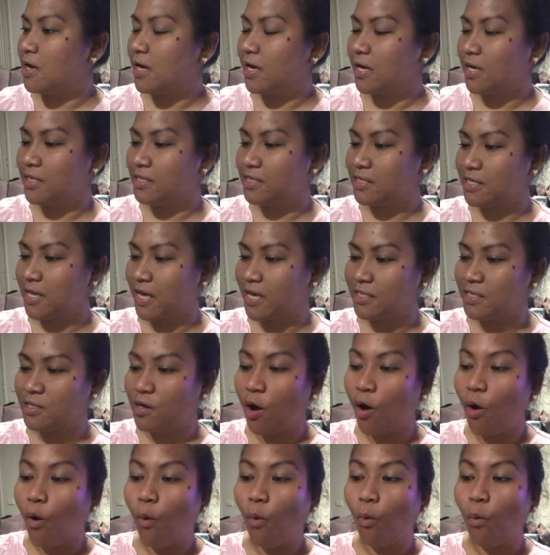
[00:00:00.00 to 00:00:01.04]
It says
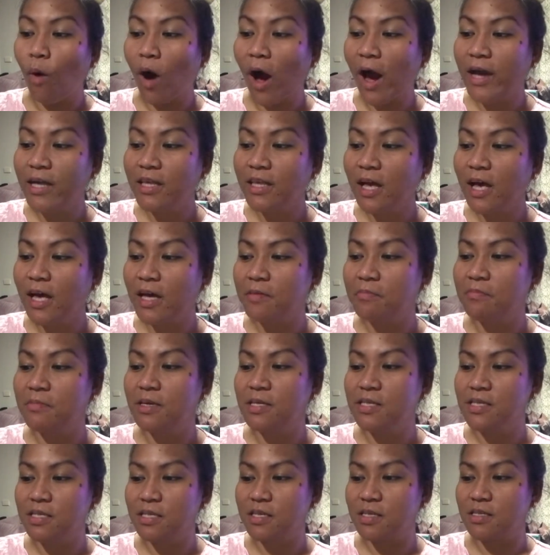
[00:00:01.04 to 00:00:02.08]
white
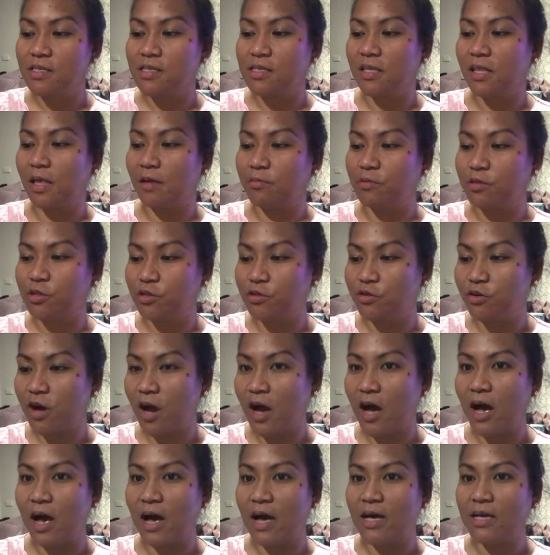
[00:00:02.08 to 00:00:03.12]
hibiscus
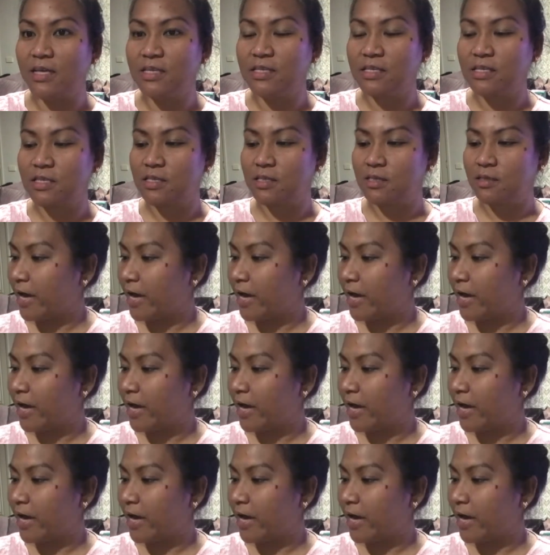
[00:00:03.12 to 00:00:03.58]
lemongrass